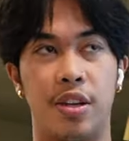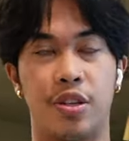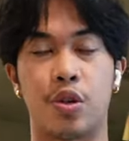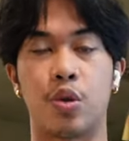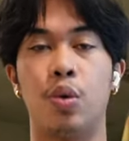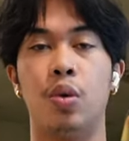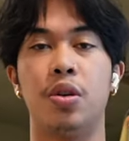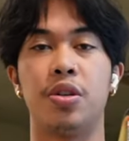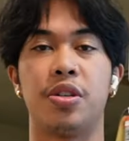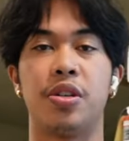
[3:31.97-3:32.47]
As
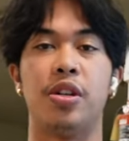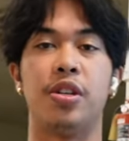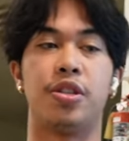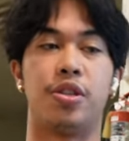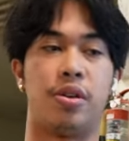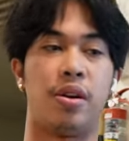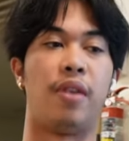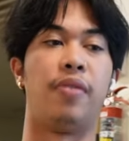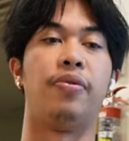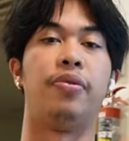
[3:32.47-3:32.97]
cool as it
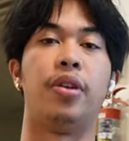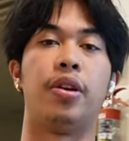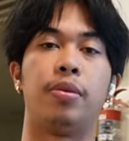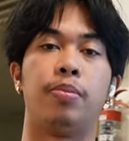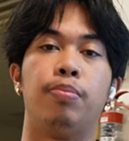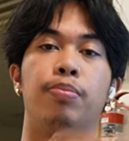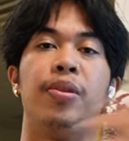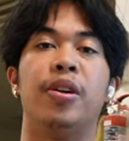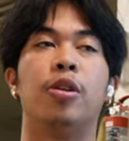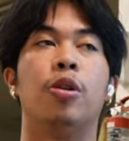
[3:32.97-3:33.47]
is to have,
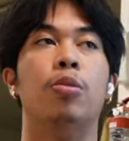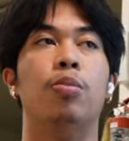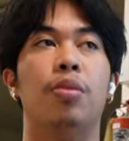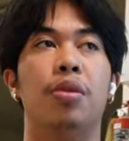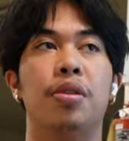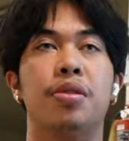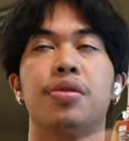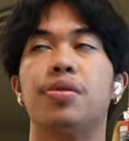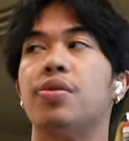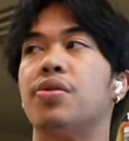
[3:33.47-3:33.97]
like, bigger
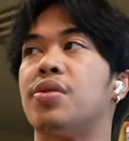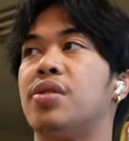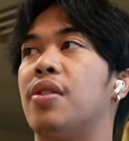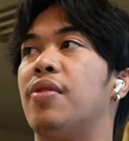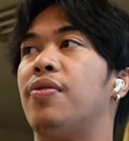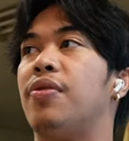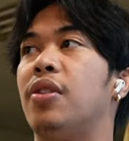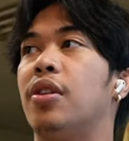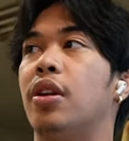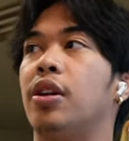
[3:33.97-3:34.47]
muscles, I
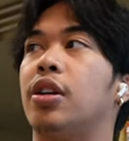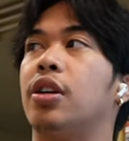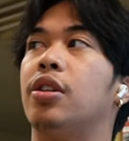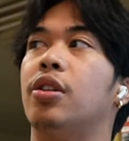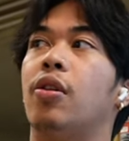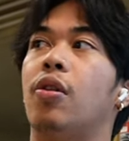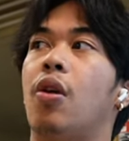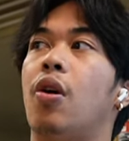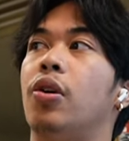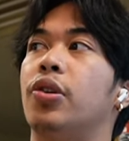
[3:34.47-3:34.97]
feel like in
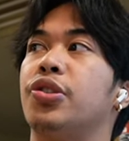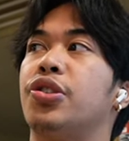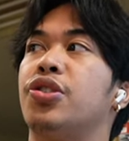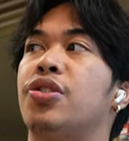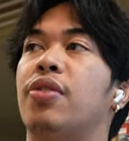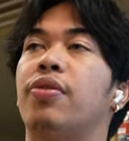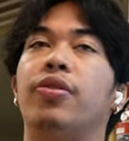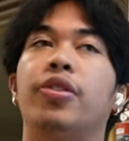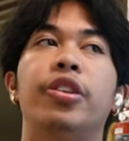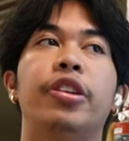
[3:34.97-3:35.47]
the
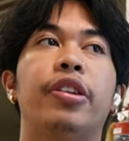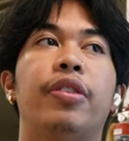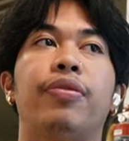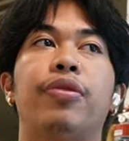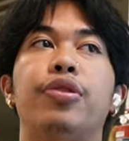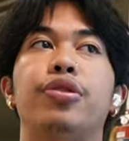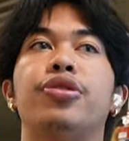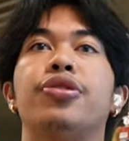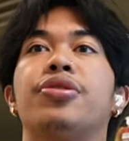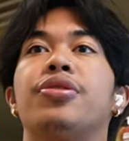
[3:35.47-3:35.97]
longevity, if
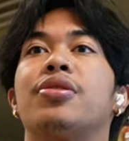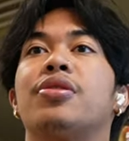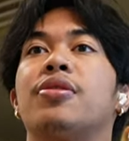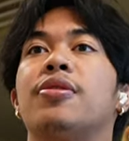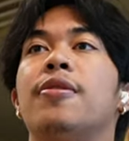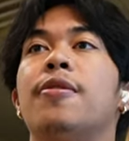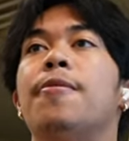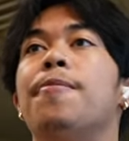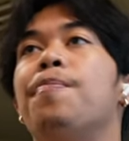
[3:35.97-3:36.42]
you just